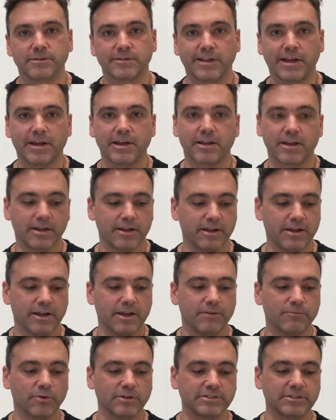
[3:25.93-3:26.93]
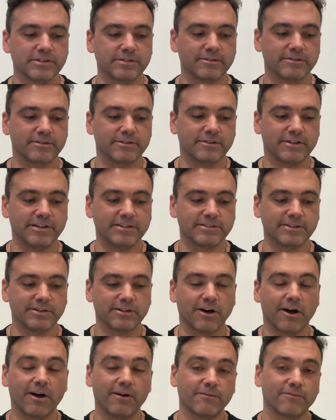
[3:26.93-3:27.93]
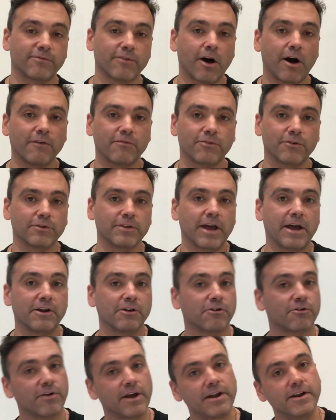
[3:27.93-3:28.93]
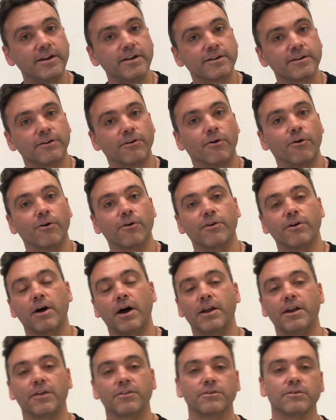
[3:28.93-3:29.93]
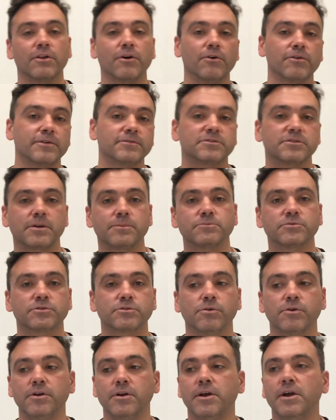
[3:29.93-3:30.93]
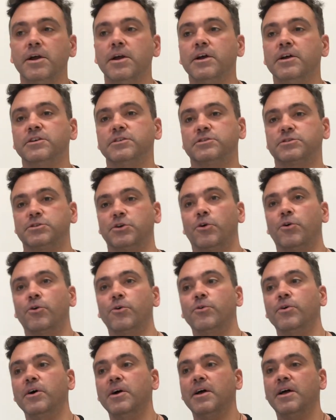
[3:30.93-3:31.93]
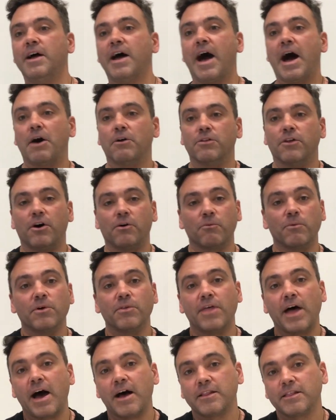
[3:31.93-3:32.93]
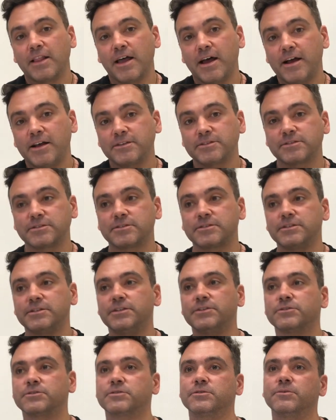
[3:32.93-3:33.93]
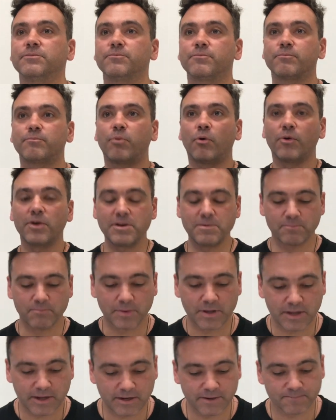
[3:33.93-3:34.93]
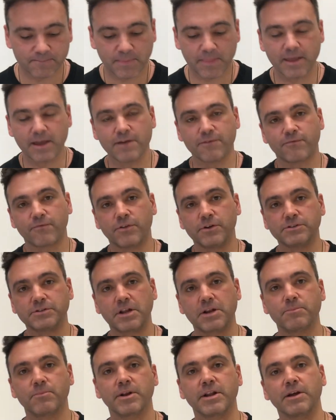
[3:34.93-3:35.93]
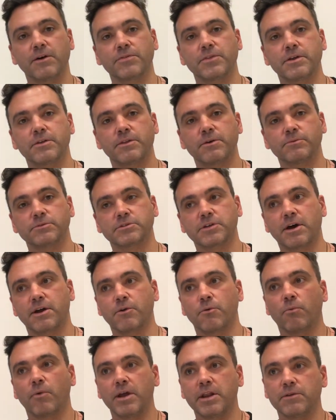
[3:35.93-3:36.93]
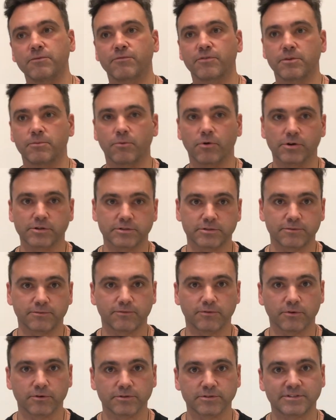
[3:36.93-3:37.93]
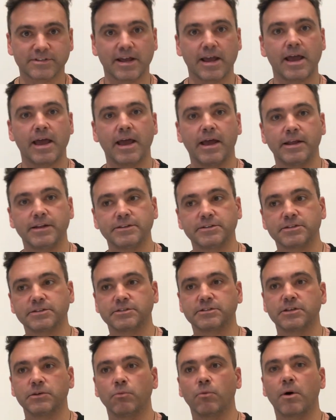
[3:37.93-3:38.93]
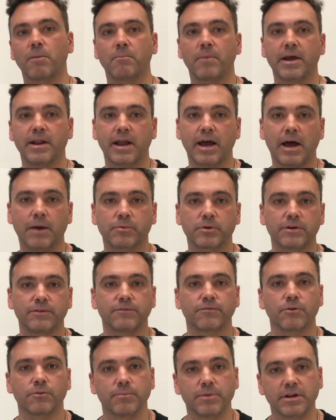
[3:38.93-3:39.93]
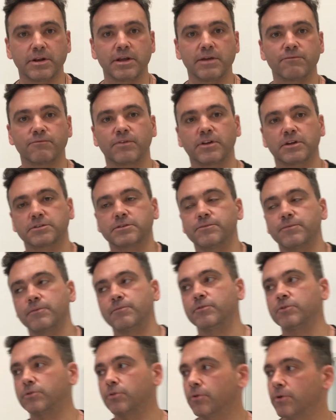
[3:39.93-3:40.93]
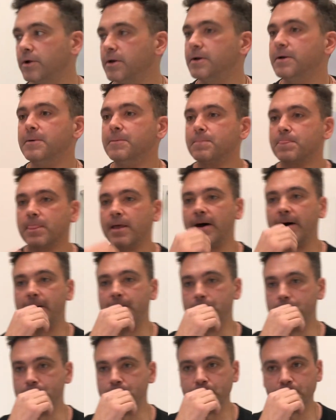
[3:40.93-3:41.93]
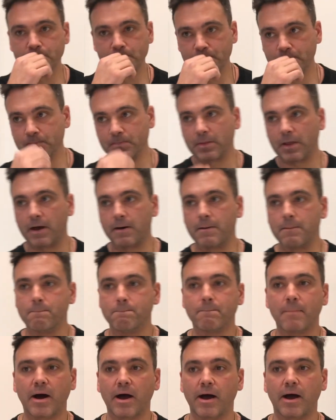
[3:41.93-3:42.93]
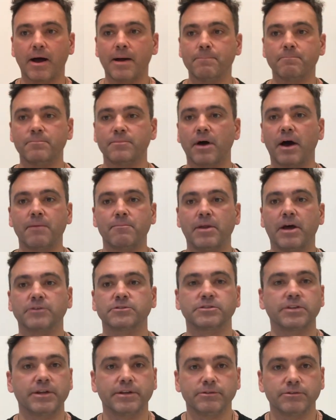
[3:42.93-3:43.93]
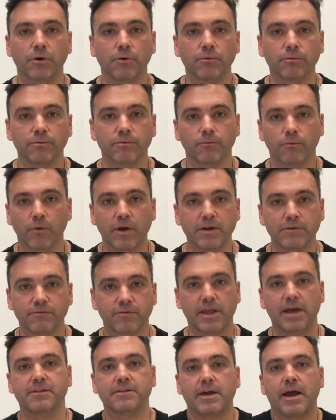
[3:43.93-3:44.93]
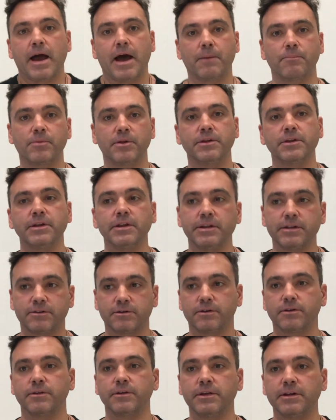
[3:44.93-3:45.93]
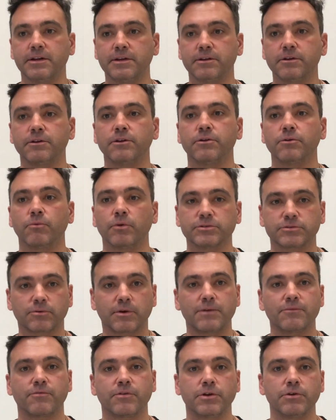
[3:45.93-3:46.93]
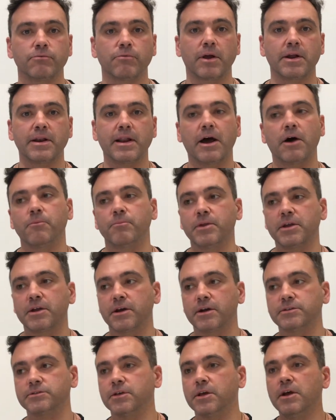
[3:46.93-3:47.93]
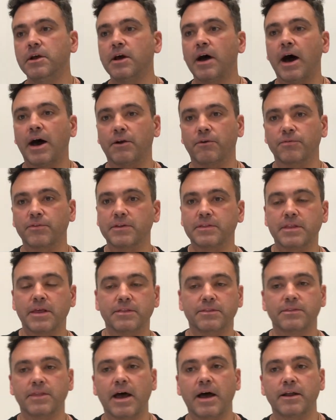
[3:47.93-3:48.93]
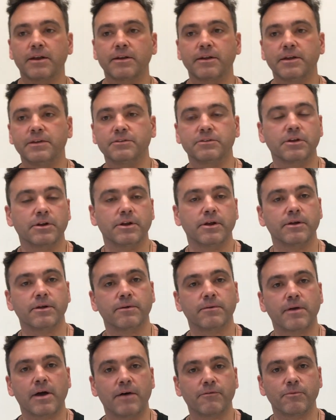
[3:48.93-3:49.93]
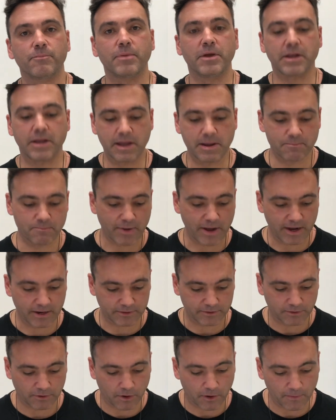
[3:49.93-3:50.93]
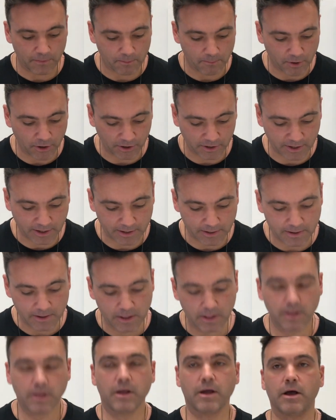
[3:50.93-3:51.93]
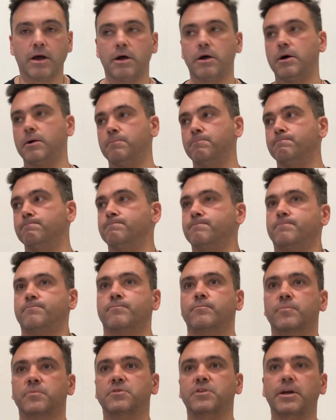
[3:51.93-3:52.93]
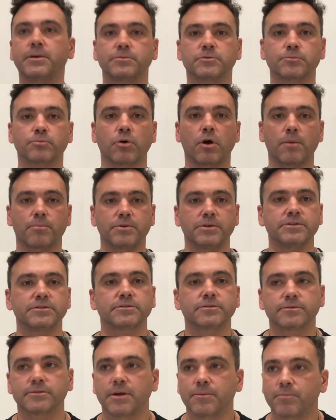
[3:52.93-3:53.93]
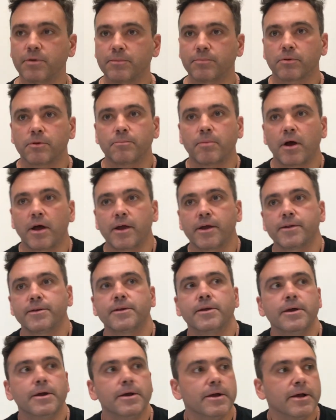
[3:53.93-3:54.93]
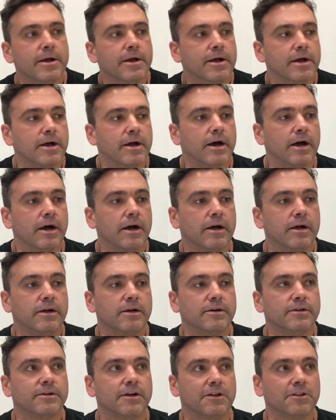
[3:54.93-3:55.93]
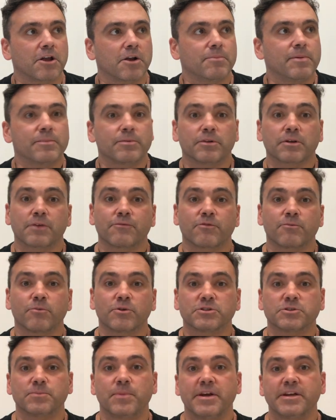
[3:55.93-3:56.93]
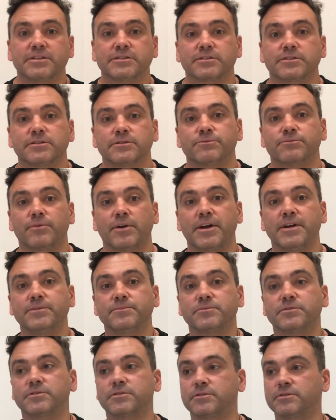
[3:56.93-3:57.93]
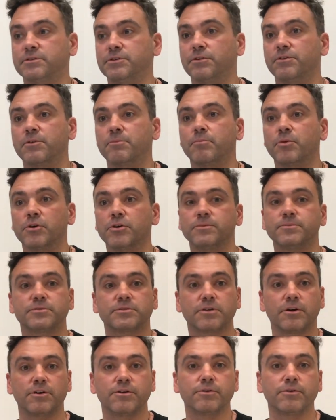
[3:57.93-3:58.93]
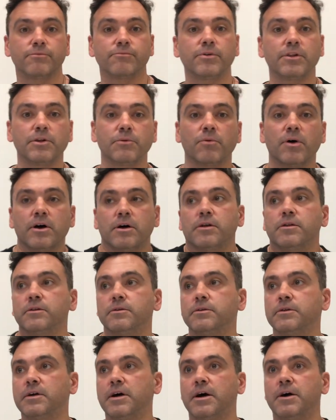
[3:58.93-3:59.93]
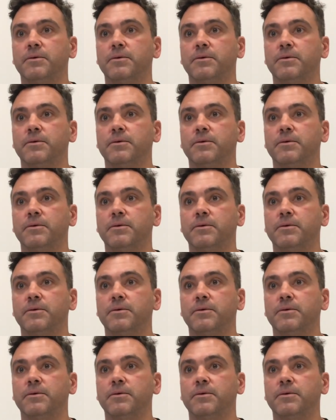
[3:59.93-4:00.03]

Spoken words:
Like, is it off their line of credit or another loan of some sort? So how long will that last? You know, so point being, if there's anybody out there that was kind of waiting for the mortgage deferrals to end to see what might happen or if there'd be an influx of inventory, I'm now saying don't wait for that to happen. You need to do what's right for you right now, because I don't think that is going to have a big impact on the market. Types of properties that people are buying. A lot of people are looking for more space, right? You know, the burbs are doing really well.